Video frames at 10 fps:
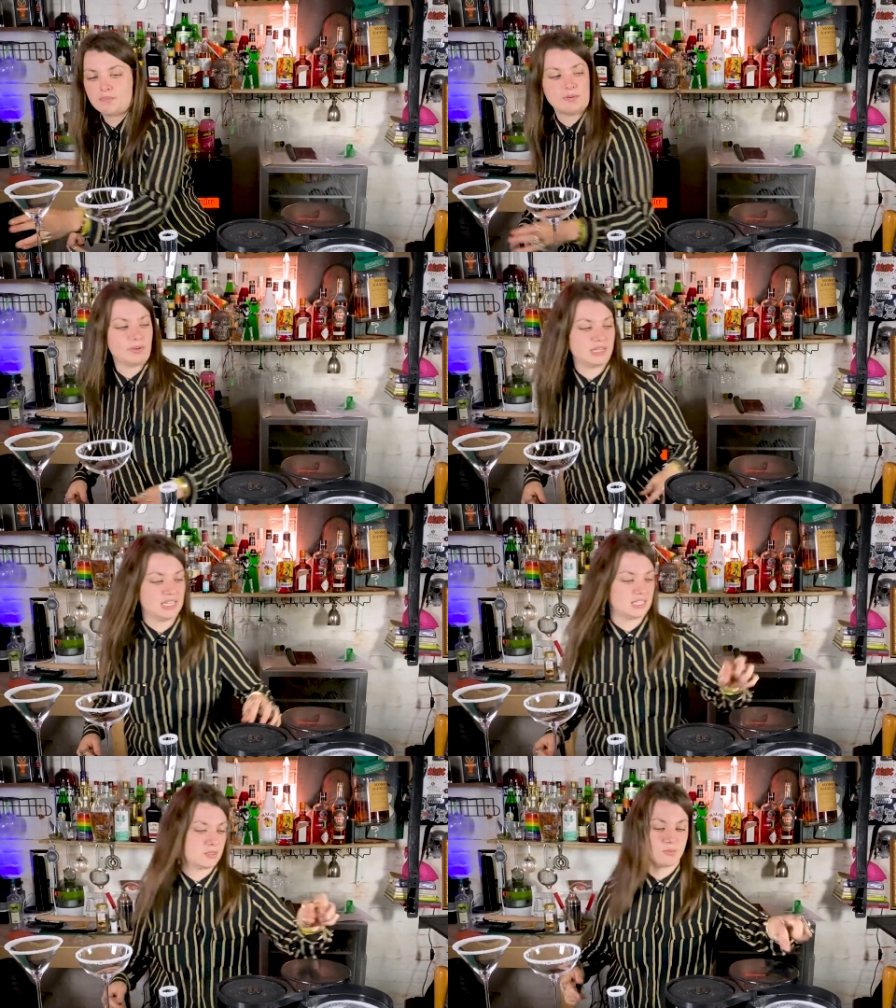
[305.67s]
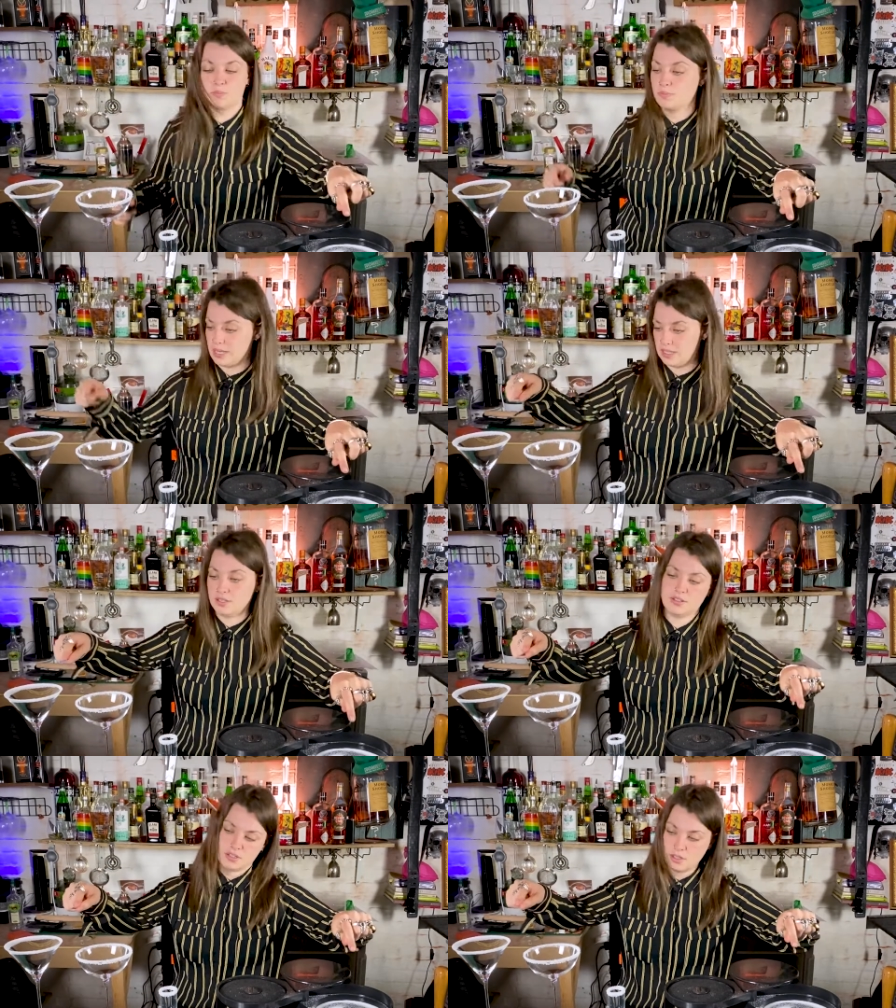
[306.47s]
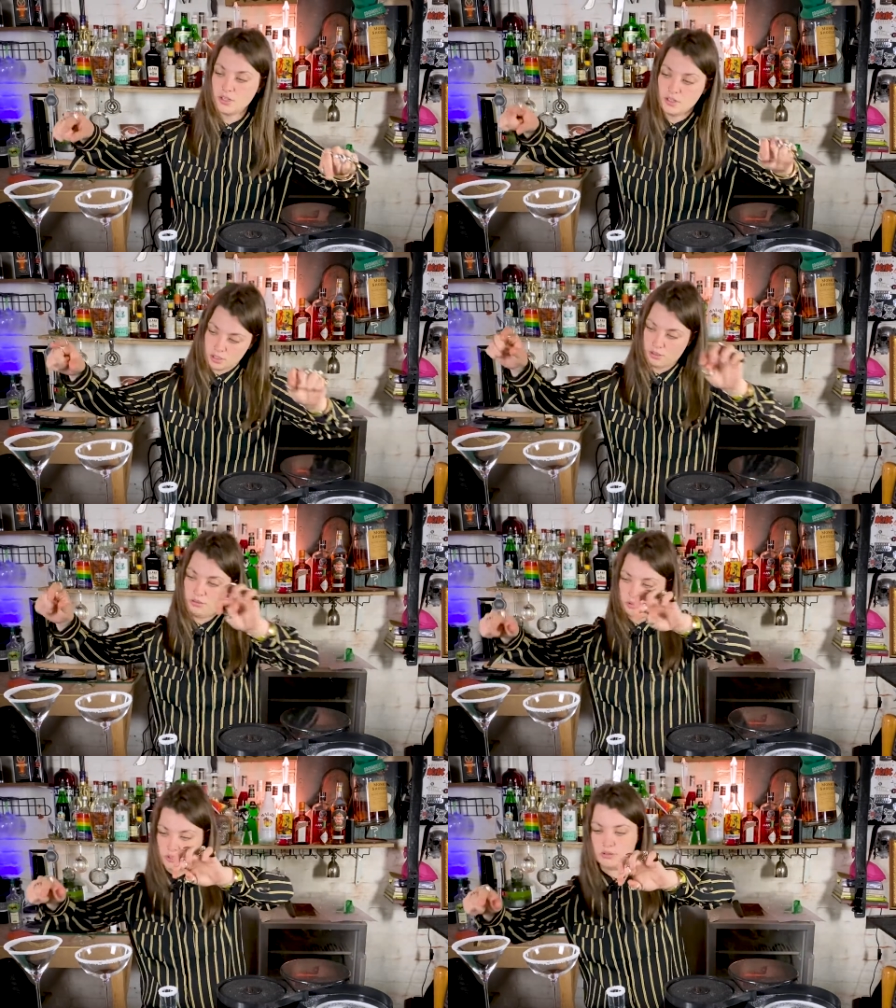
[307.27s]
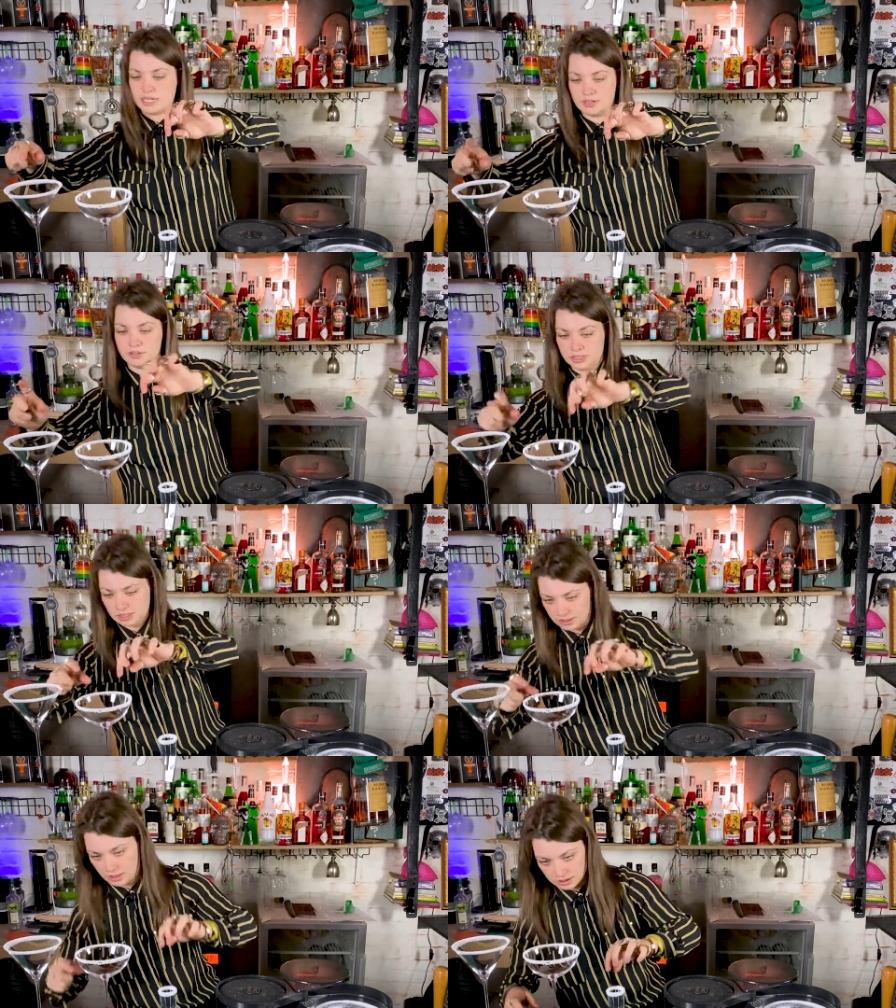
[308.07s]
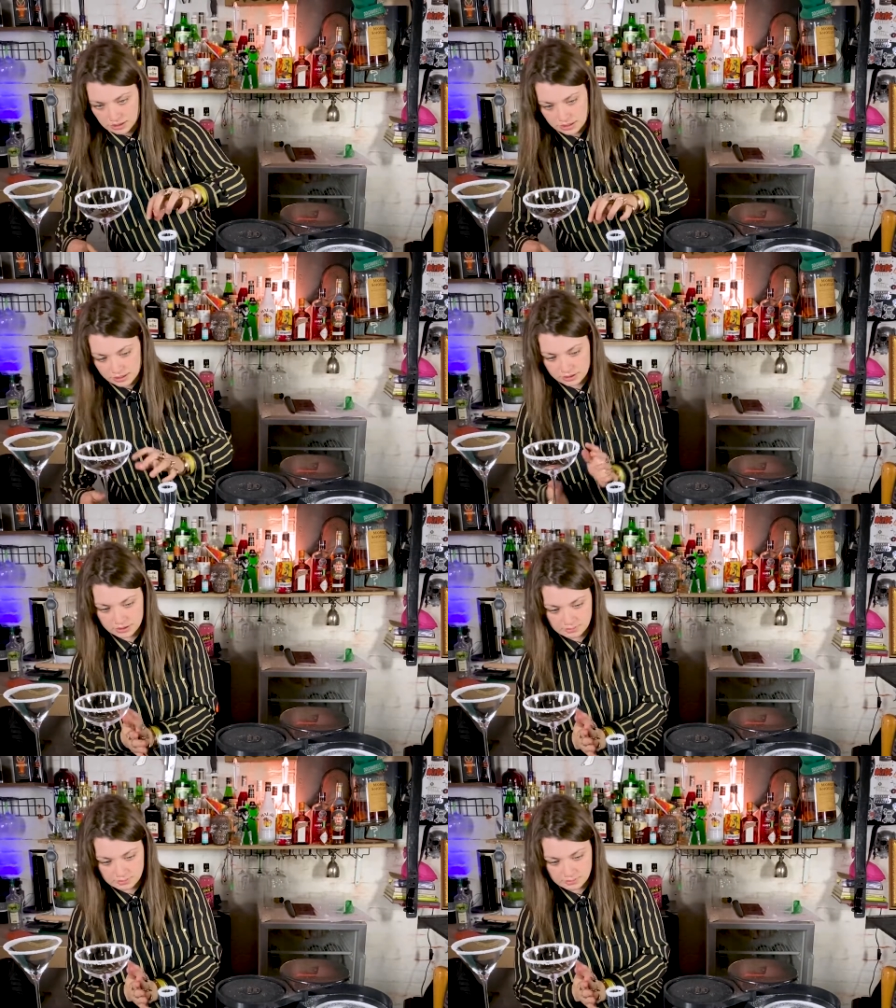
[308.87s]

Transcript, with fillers: But with this method, you do get it on the inside of the glass.